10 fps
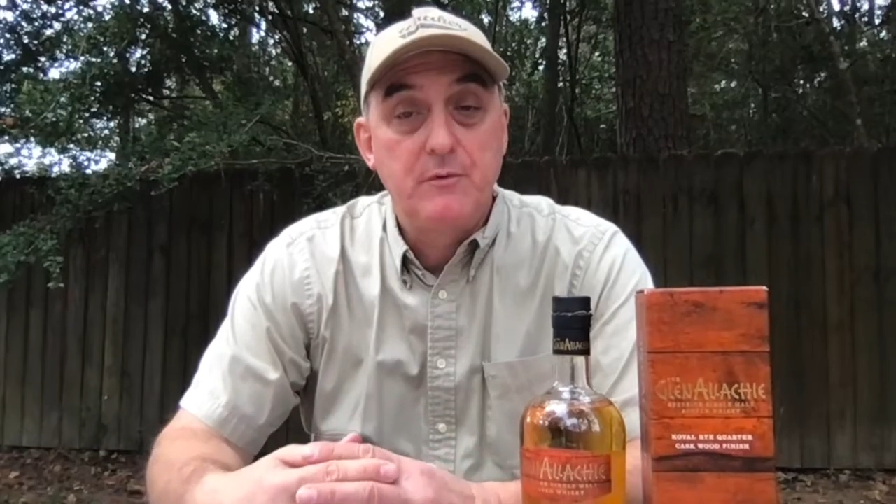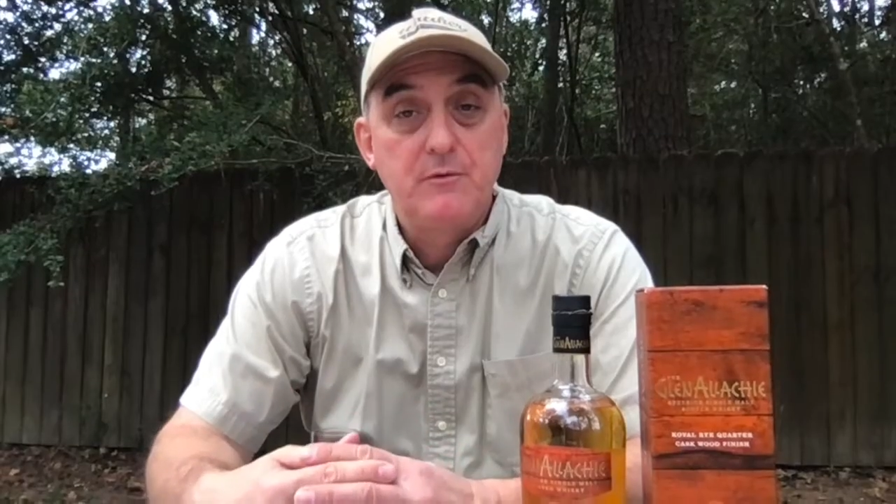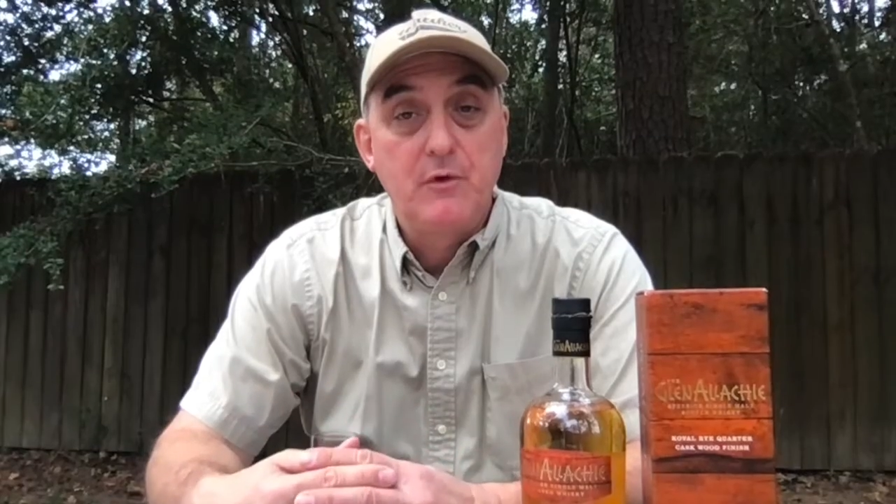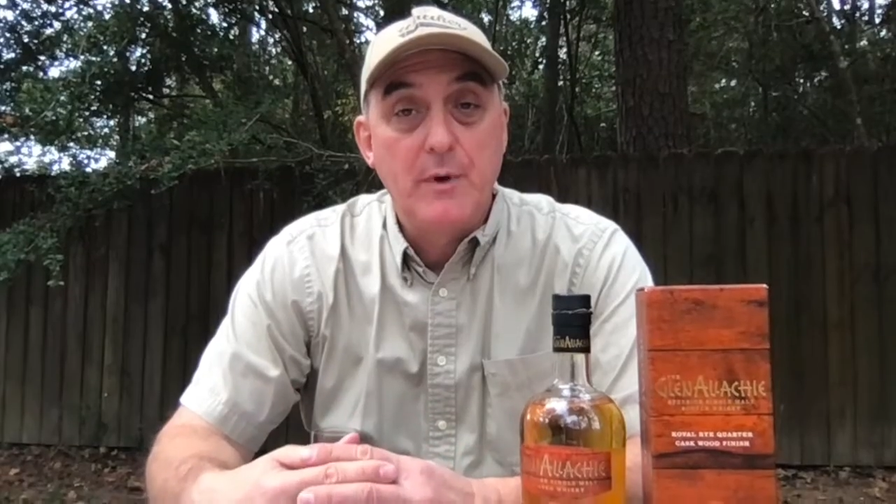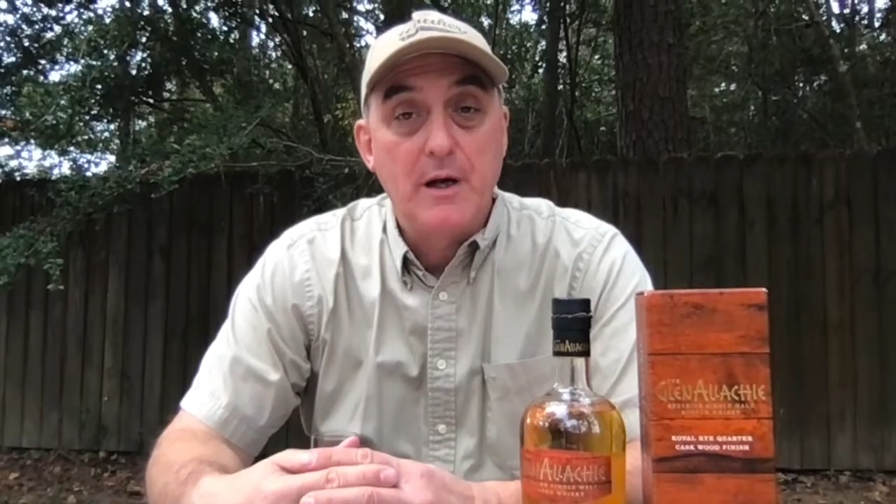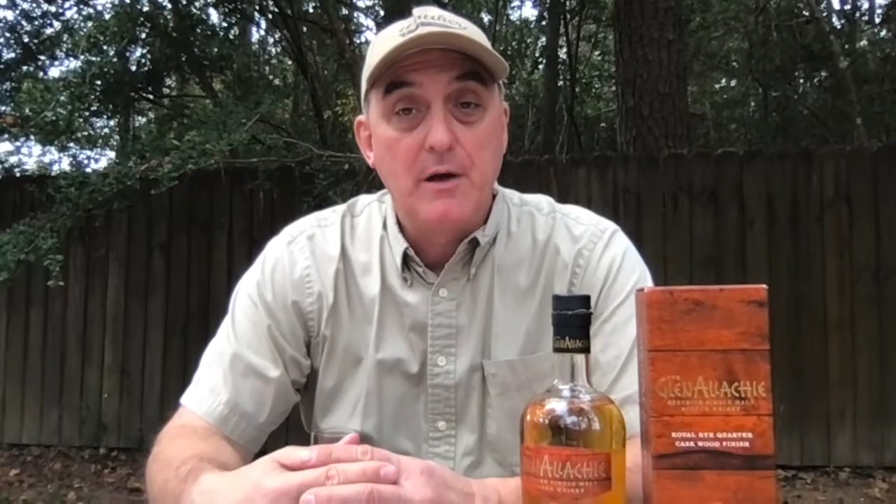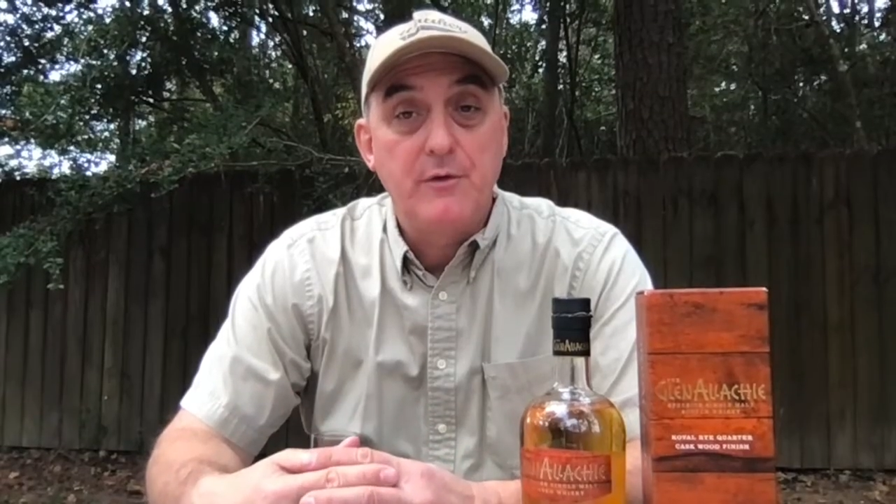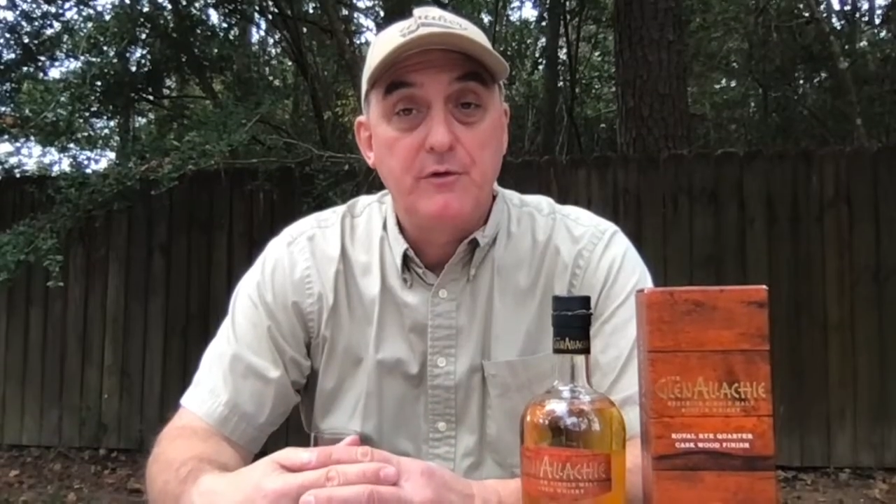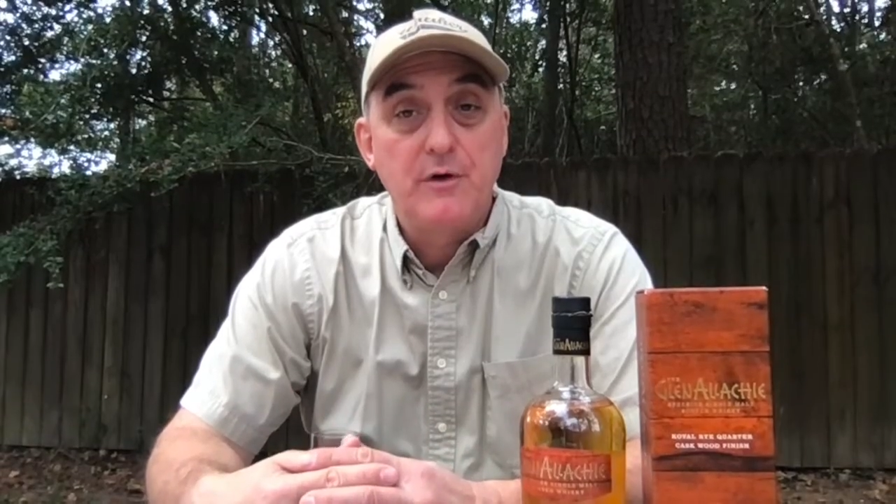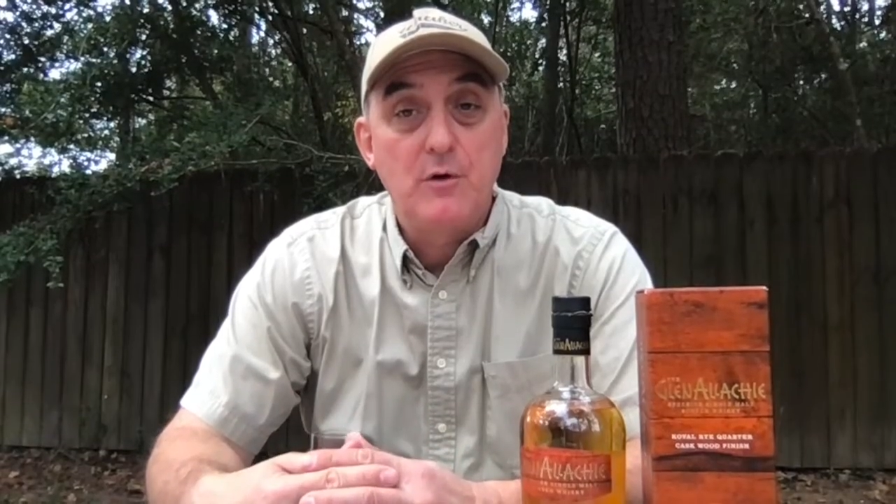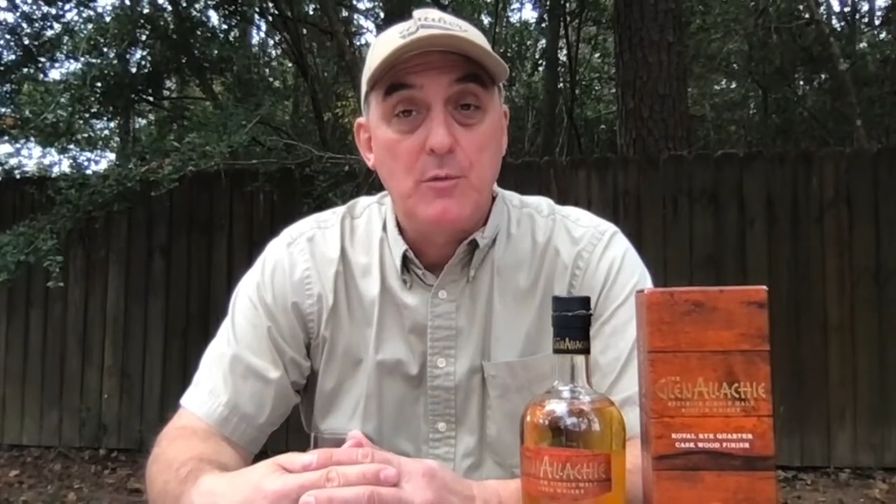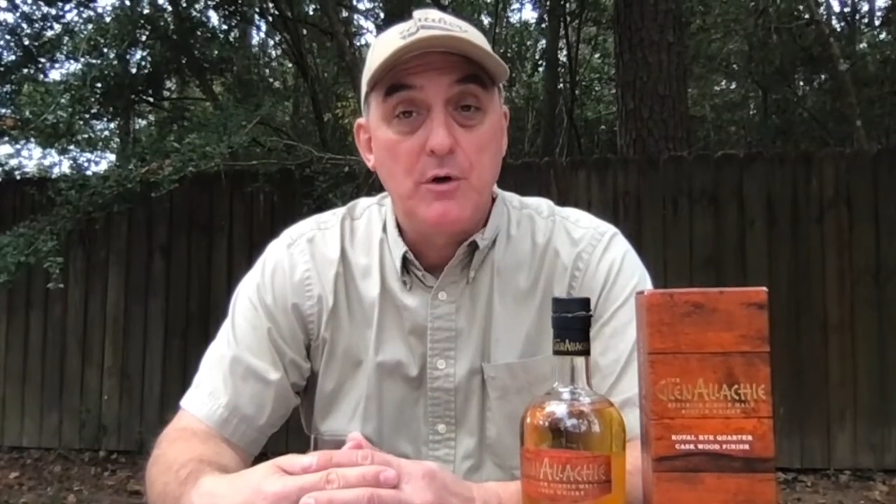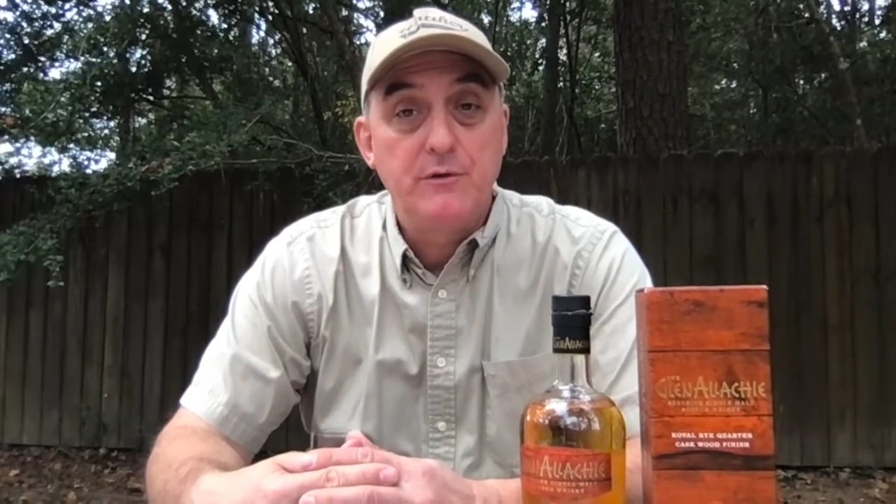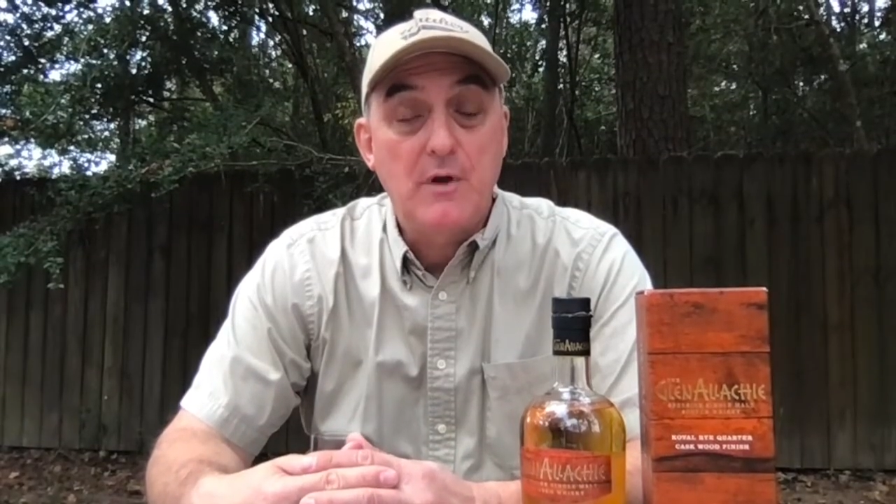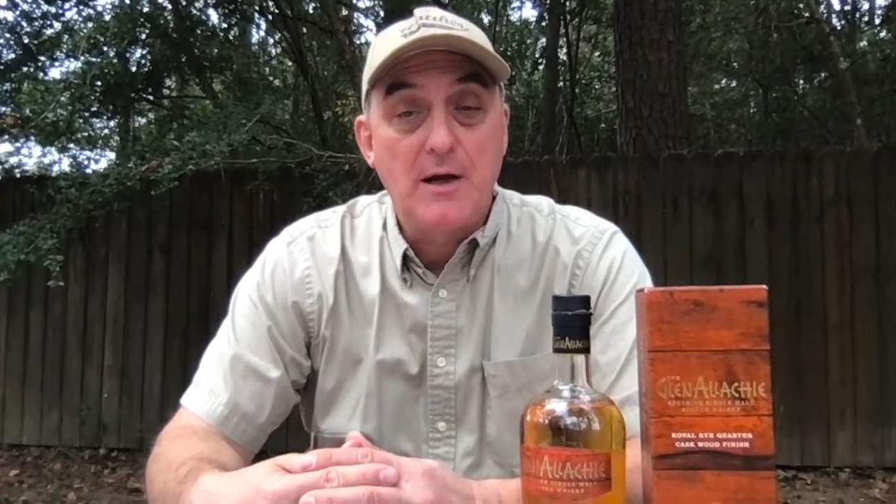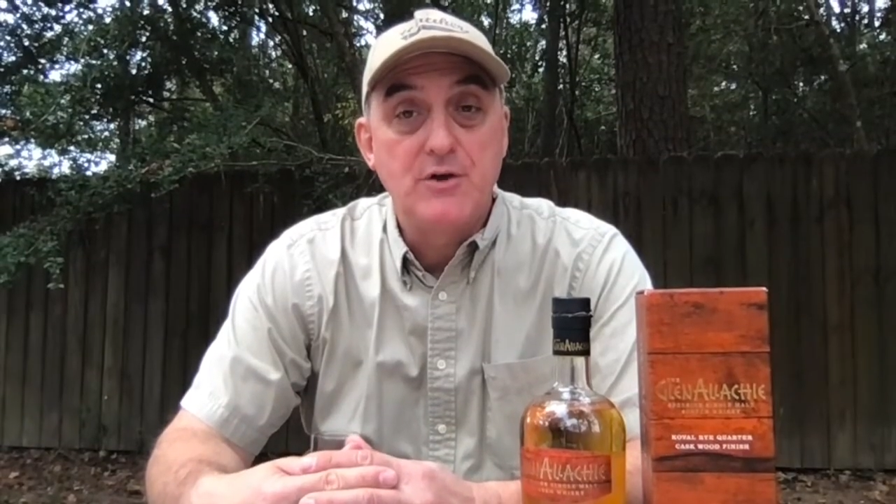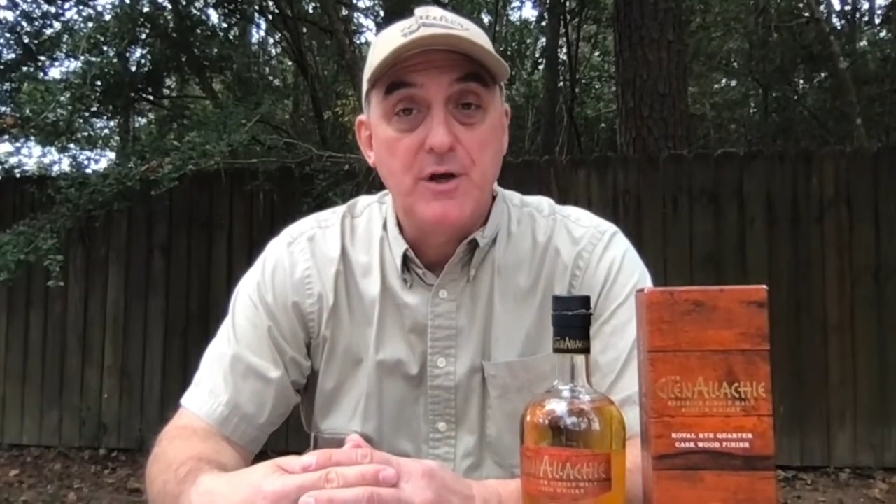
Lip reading: Doing another single malt Scotch